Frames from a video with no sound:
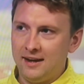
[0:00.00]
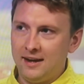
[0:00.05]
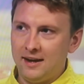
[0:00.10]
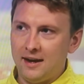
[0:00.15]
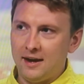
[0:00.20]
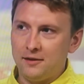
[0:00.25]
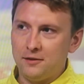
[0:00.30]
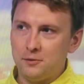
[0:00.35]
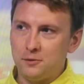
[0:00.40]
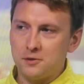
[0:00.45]
I
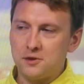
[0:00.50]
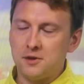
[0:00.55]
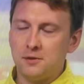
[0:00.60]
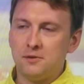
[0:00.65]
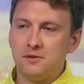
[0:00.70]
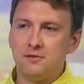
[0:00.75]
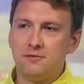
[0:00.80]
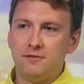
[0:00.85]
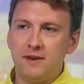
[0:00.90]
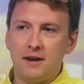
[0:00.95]
thought she
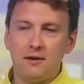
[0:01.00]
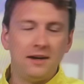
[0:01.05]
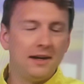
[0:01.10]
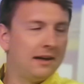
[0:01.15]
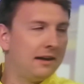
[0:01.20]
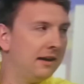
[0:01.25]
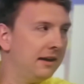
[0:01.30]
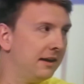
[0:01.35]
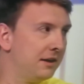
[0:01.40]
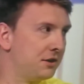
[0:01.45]
was very
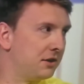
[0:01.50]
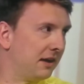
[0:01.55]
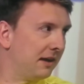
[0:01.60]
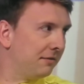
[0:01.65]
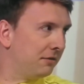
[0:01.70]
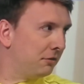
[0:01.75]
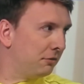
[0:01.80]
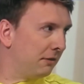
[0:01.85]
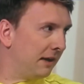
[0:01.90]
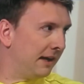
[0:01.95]
clear. She gave
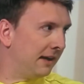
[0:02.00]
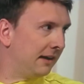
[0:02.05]
great,